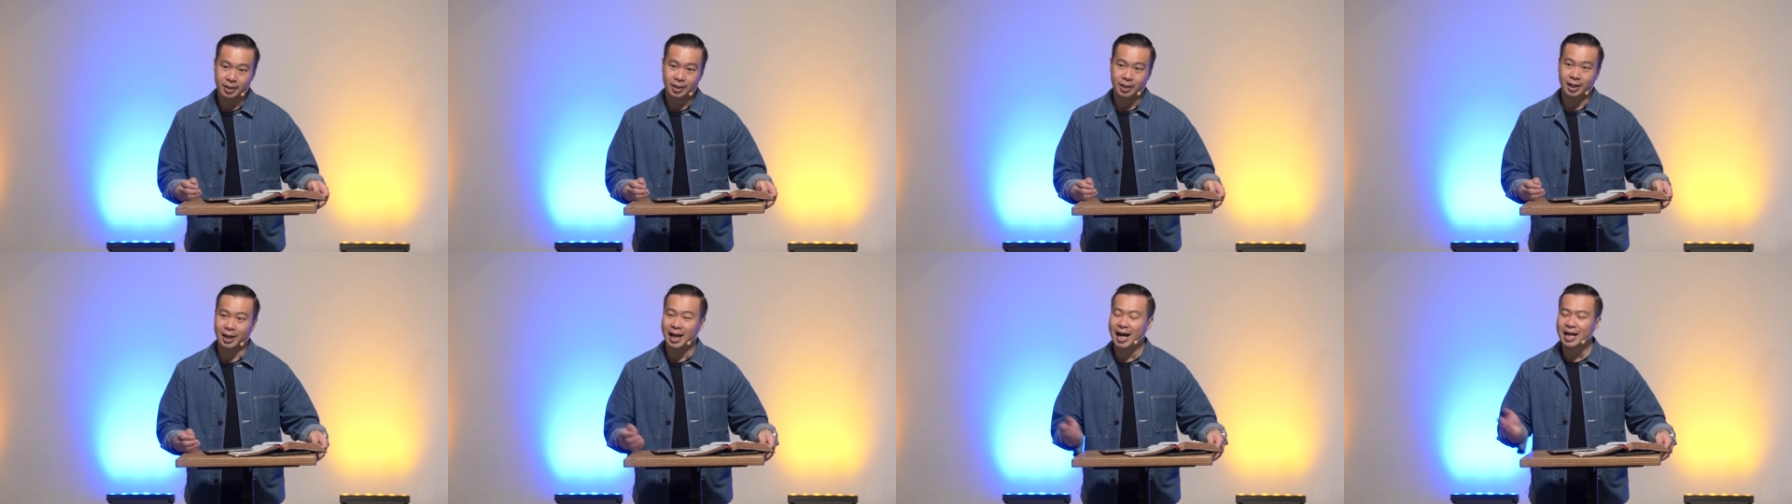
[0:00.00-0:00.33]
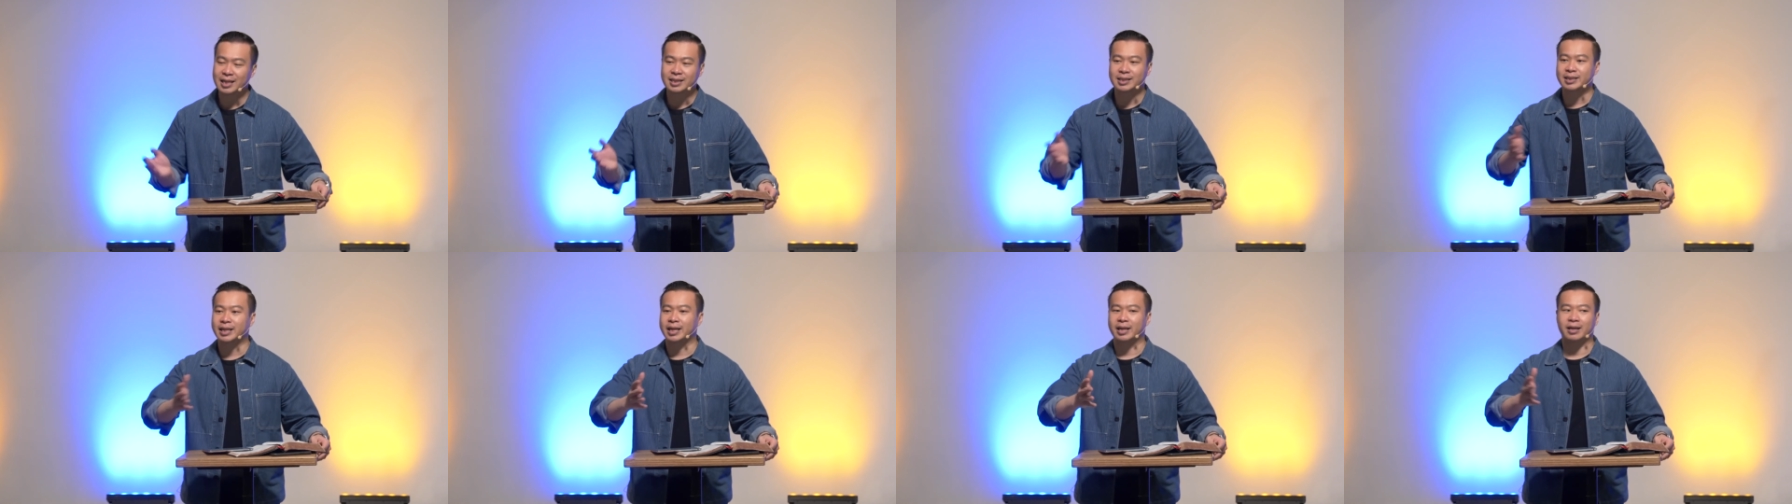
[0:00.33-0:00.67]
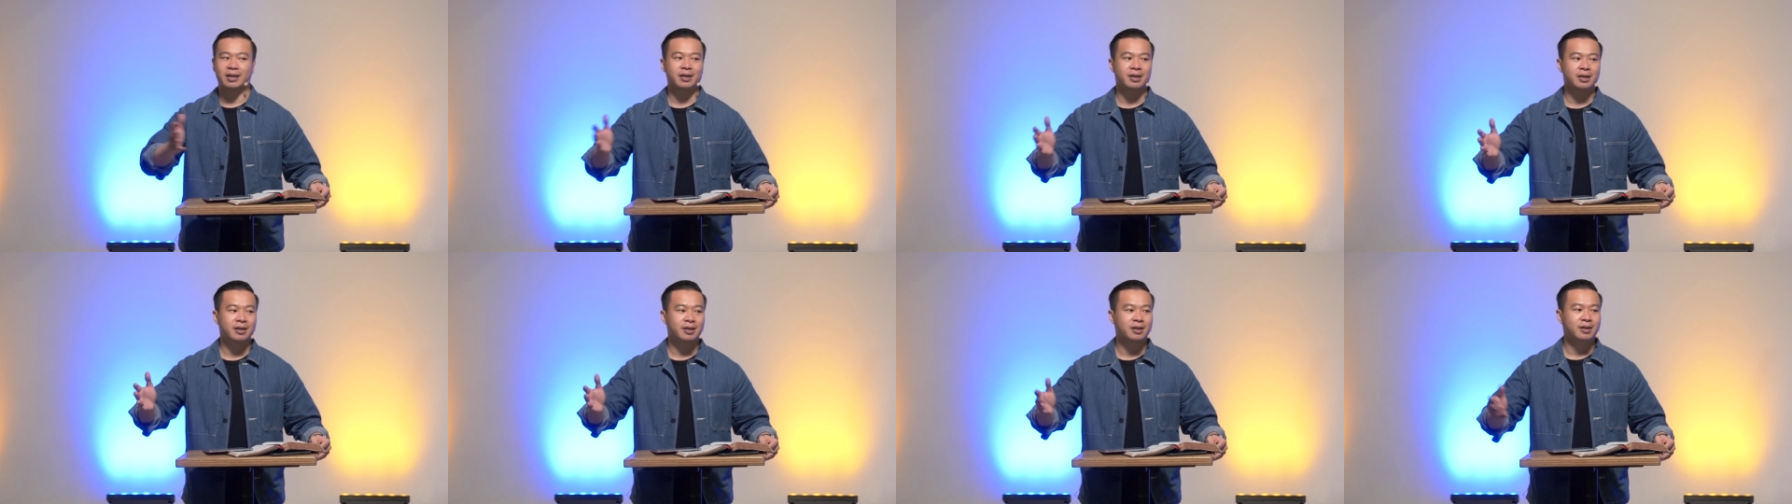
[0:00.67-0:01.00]
Last thing,
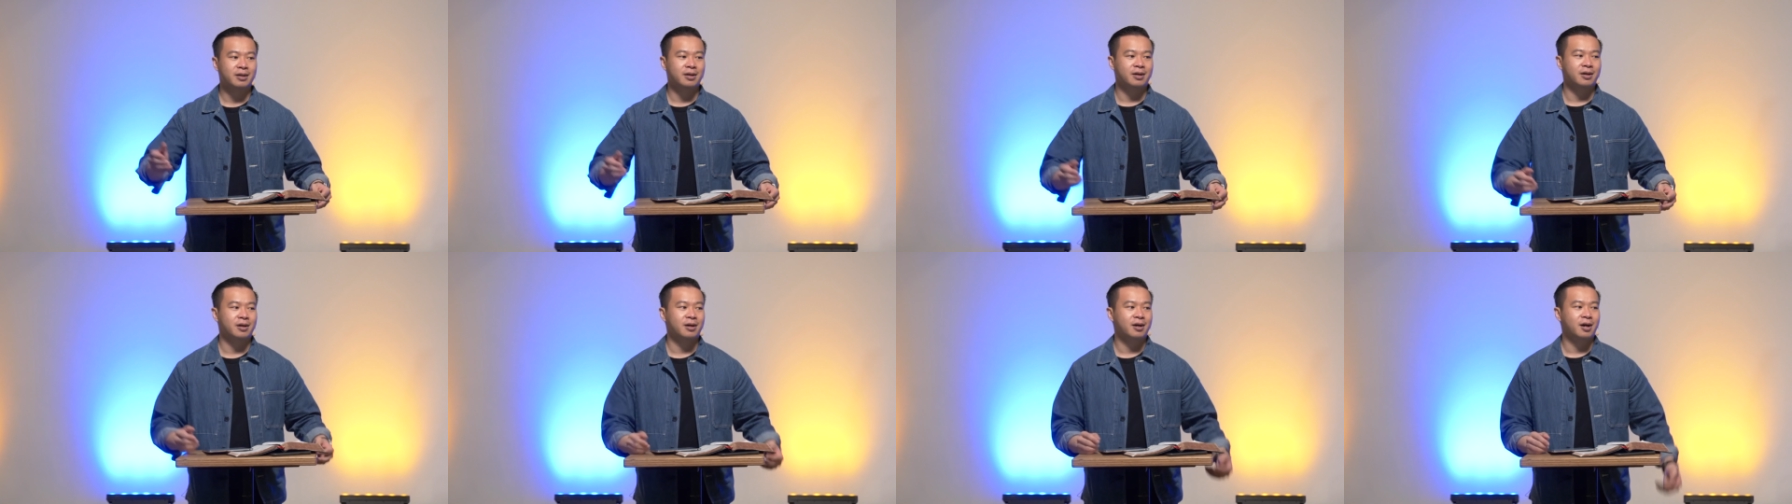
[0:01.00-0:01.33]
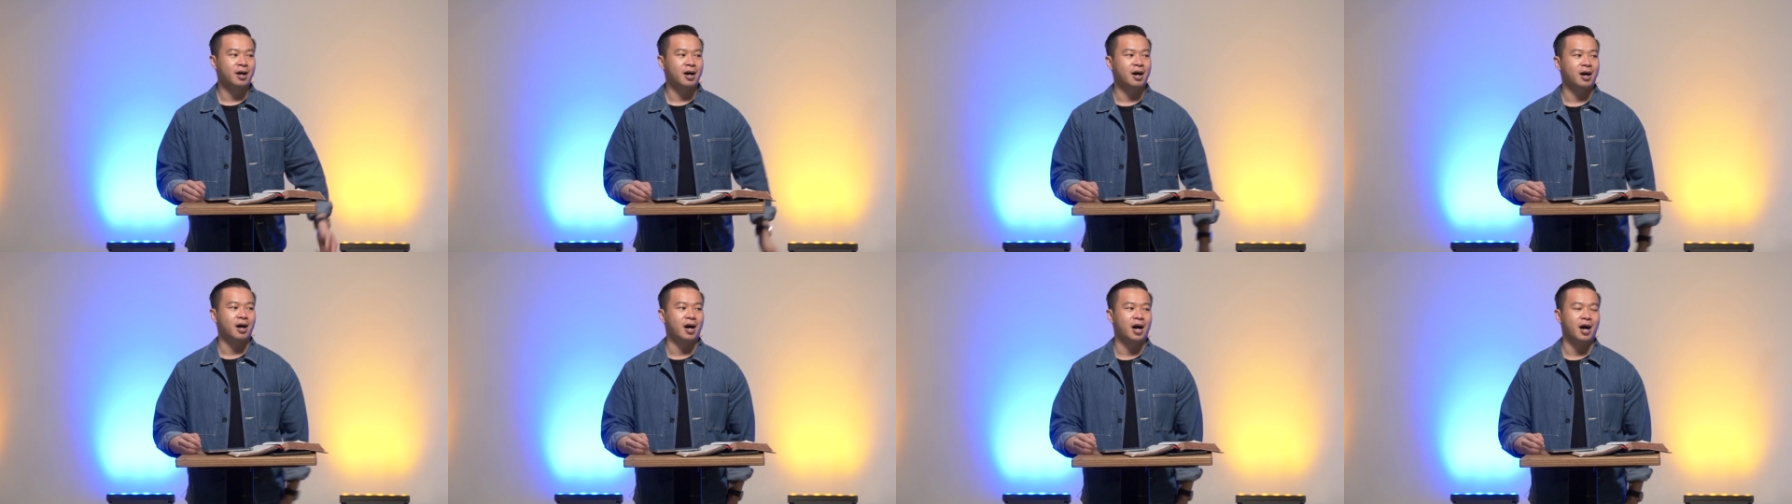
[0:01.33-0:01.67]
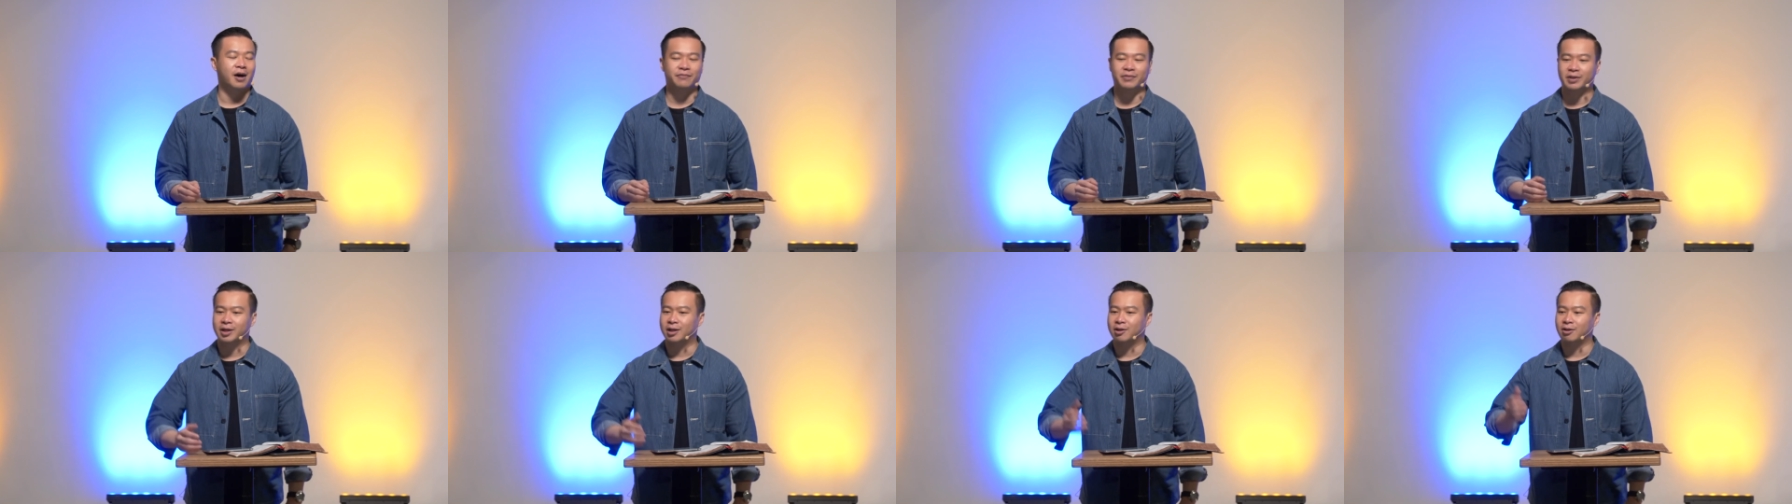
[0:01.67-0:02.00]

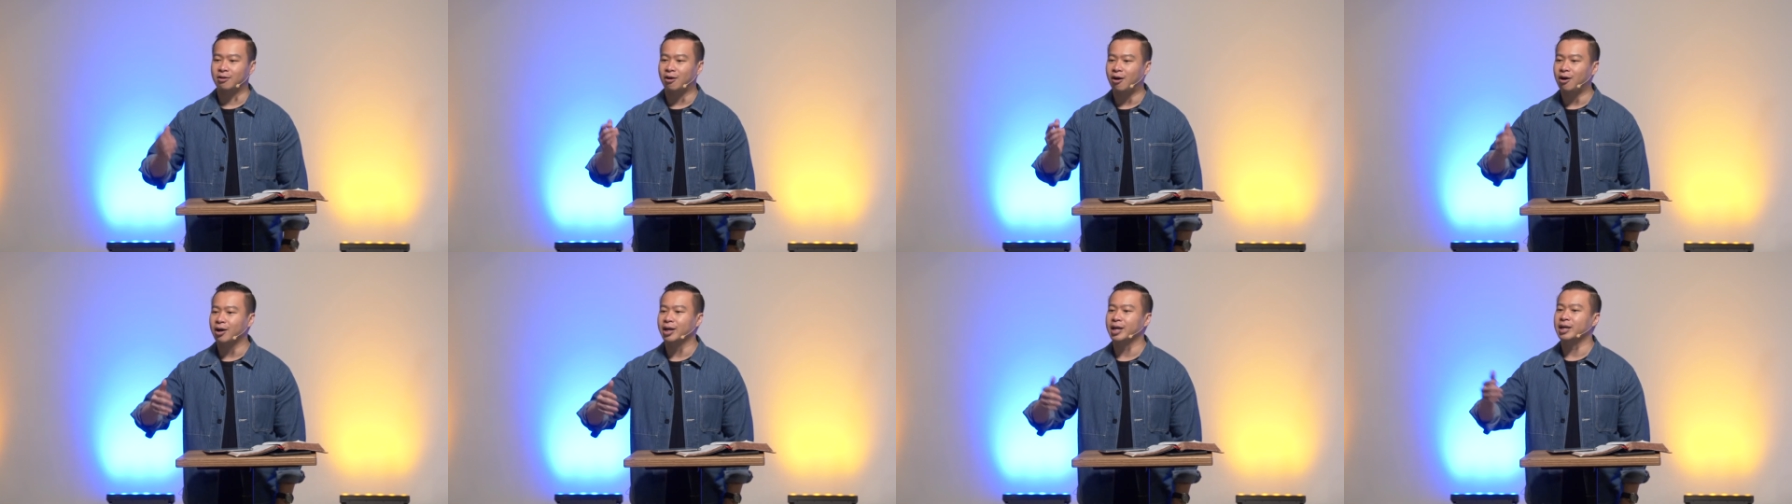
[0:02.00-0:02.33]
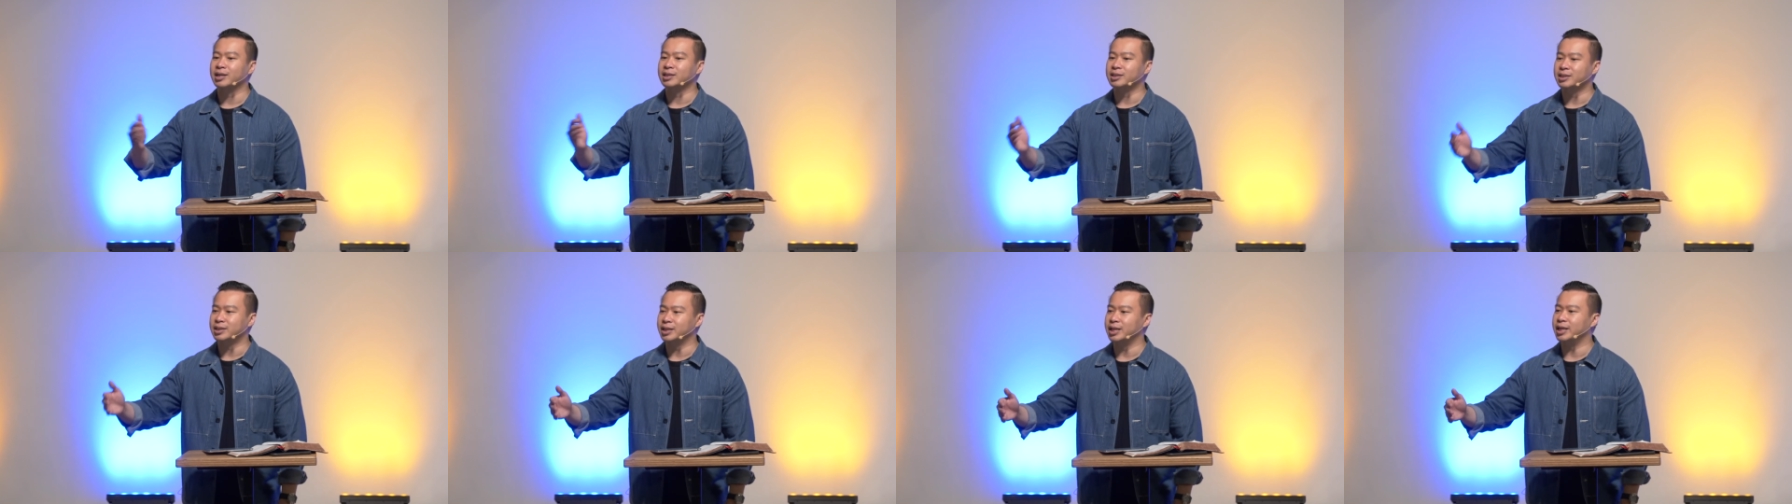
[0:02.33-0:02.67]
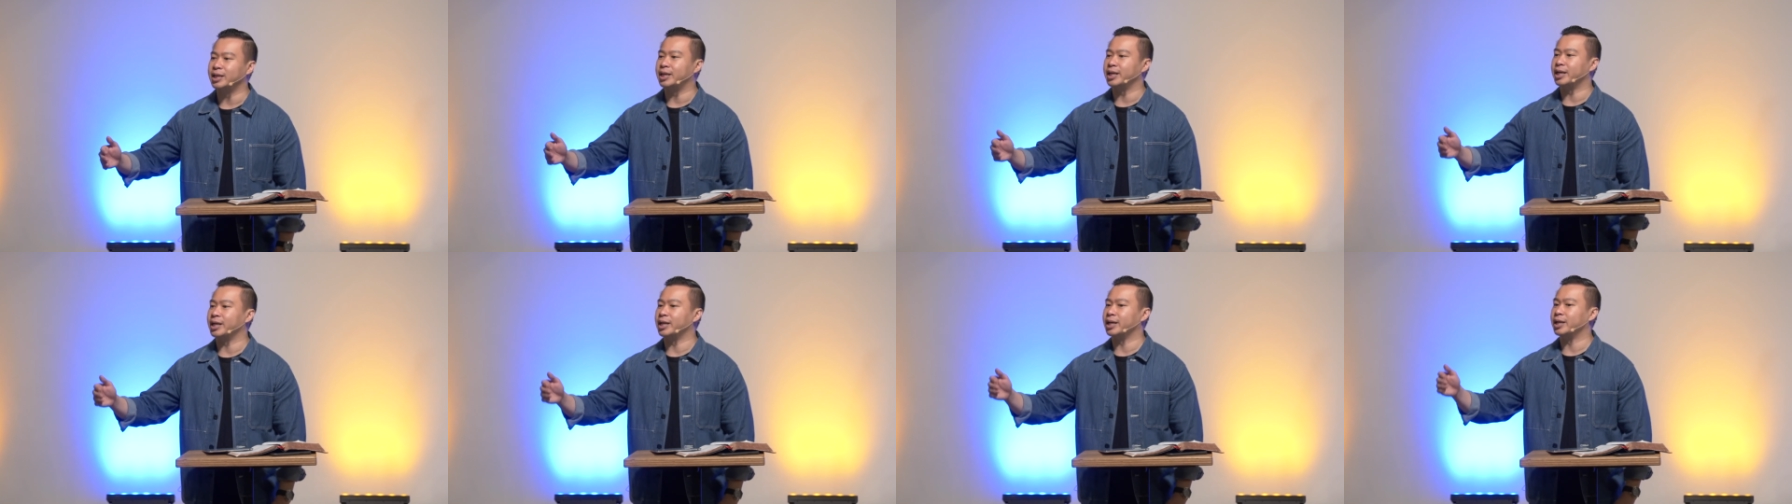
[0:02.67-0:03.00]
after longing,
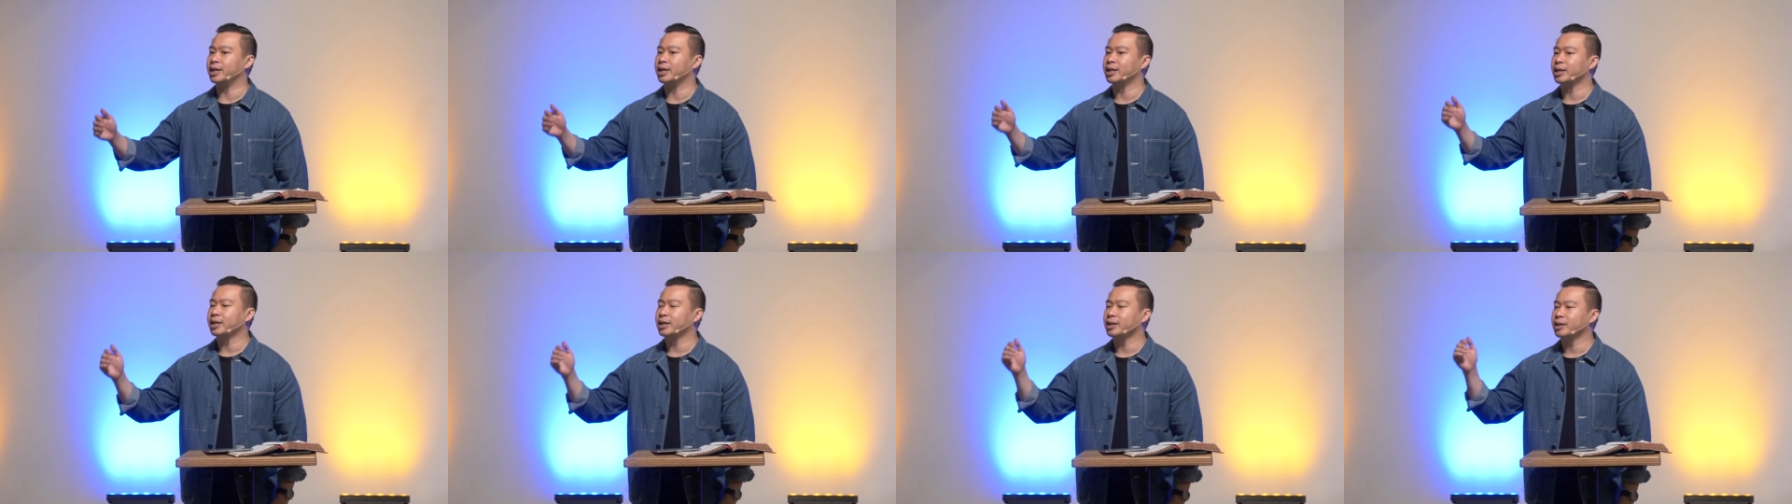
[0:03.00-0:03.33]
seeking,